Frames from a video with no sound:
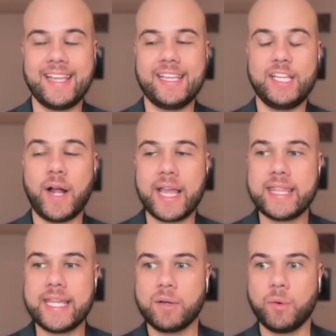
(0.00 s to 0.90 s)
I
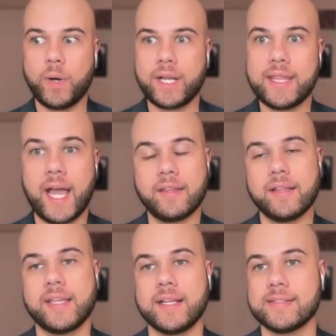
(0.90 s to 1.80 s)
think one of the other
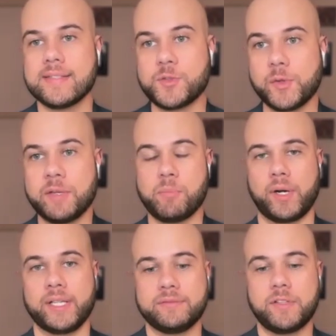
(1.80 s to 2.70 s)
things that's really
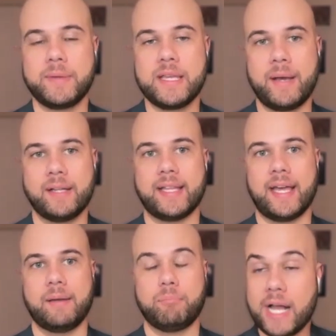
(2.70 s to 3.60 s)
important for me about
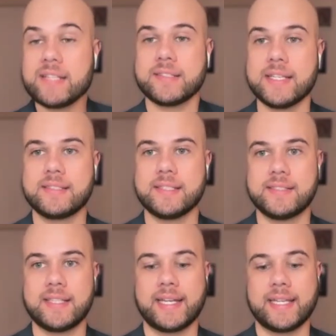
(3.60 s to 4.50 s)
that process
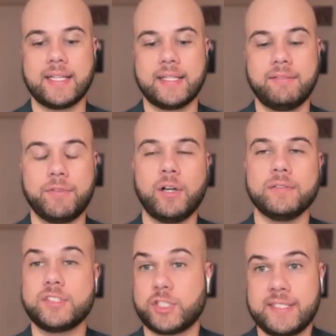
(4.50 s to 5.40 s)
is that it
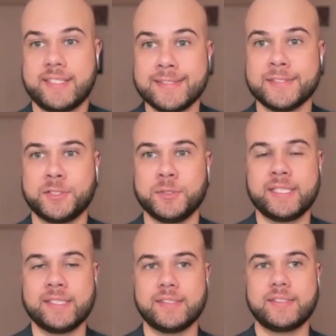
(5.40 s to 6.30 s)
involves trusting the
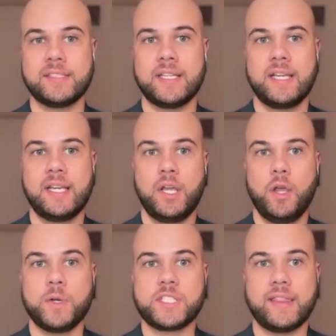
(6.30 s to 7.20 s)
students,
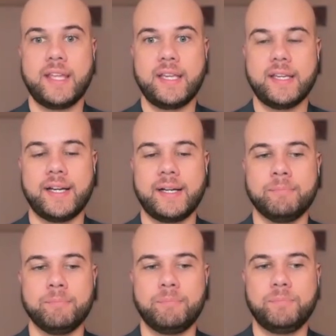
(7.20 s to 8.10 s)
which I think
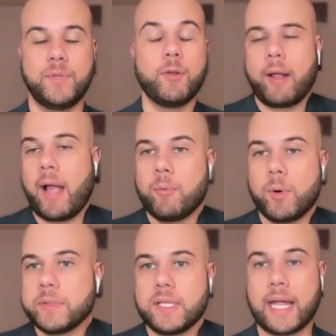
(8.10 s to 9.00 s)
I
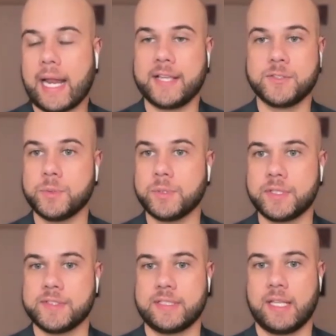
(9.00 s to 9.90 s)
work with a lot of high
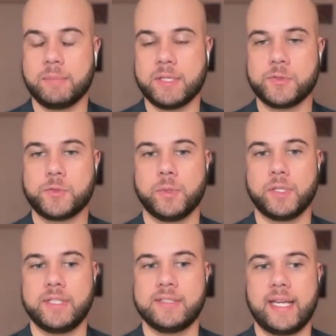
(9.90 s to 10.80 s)
schoolers and middle
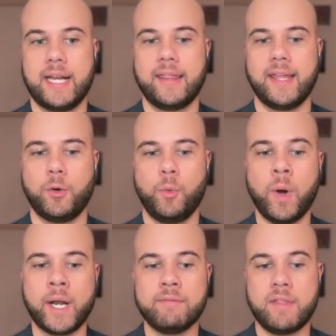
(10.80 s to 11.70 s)
schoolers, and I think
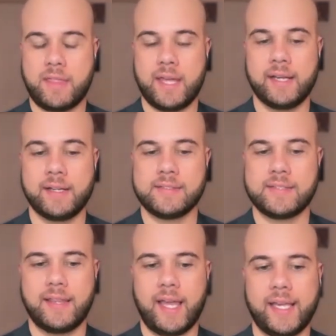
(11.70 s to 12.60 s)
one of the things
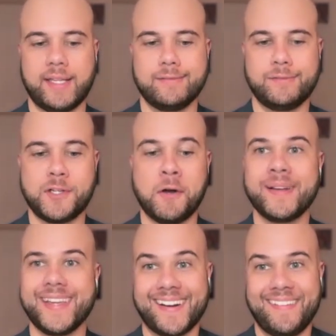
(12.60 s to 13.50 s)
that they
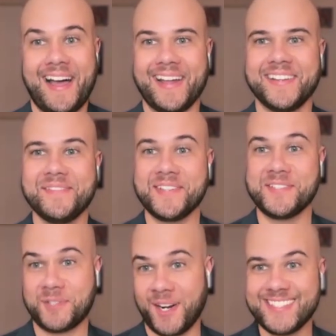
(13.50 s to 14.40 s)
don't get a lot of
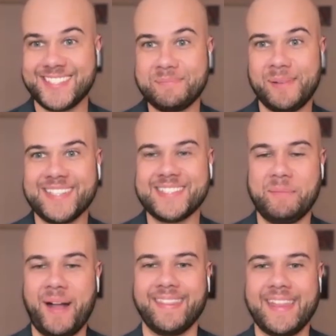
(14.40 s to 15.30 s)
is trust placed
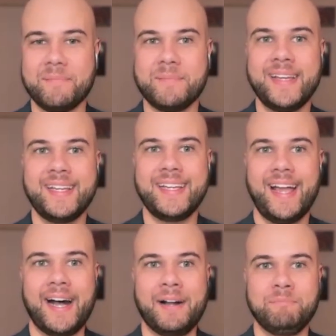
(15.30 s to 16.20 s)
upon them
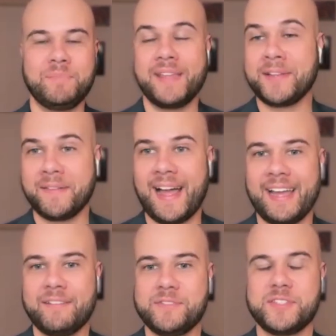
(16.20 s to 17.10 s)
in their
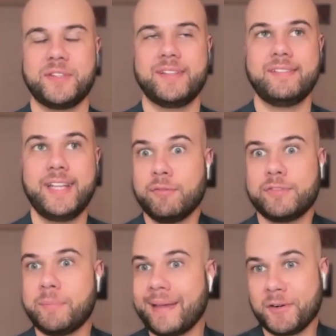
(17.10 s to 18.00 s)
lives,
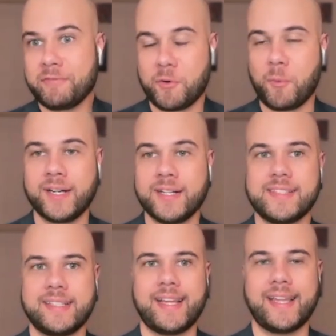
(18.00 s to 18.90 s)
for better or for
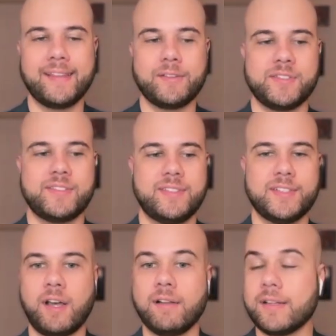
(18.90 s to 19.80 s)
worse. And I think
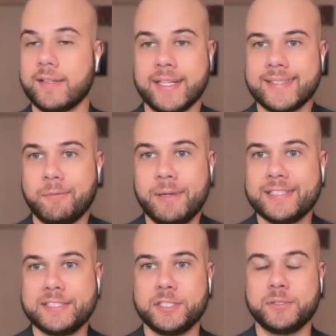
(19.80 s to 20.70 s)
there's all learning that we
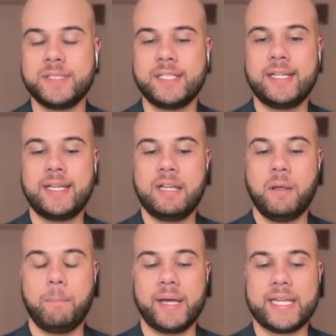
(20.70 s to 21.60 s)
can do.
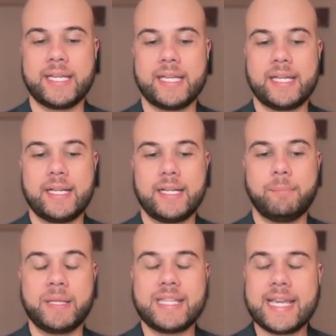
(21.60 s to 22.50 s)
But
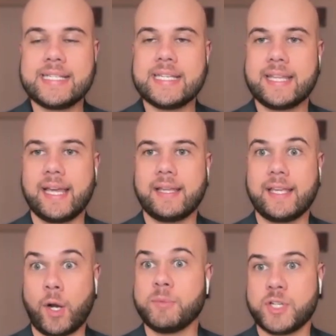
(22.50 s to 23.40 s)
the idea that,
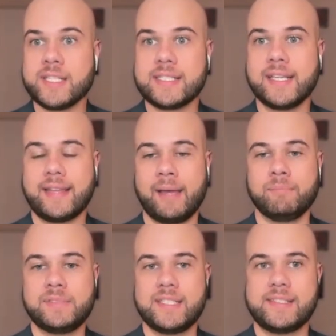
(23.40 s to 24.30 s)
I'm trusting
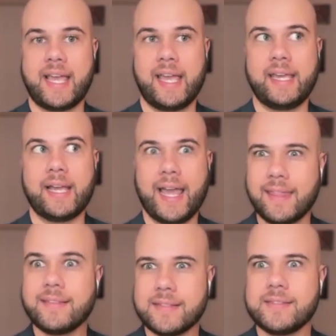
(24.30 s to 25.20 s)
them to say, I
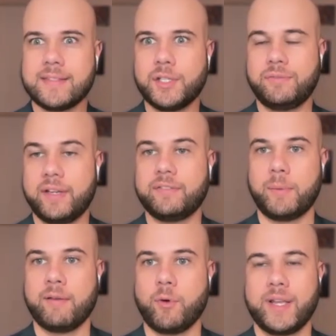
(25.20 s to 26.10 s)
think this is a good fit for
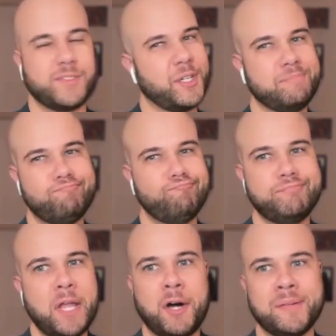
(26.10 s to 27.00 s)
my voice, or
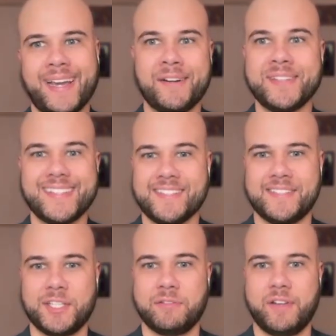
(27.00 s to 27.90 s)
no, I don't think this is
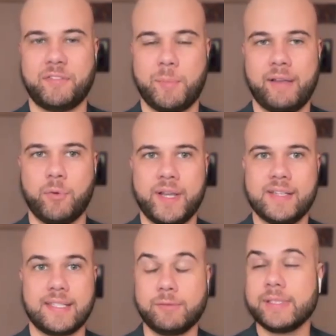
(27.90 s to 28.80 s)
a good fit for my
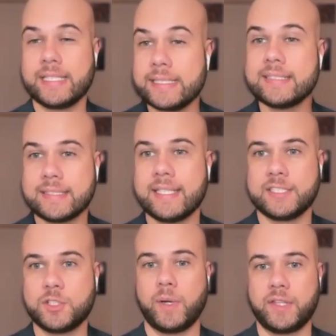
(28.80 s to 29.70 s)
voice, and really listening
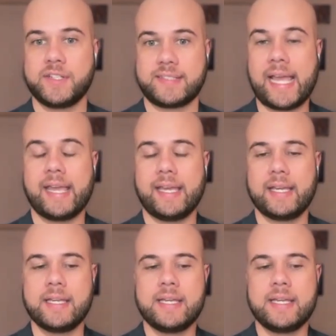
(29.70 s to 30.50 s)
to what they're saying.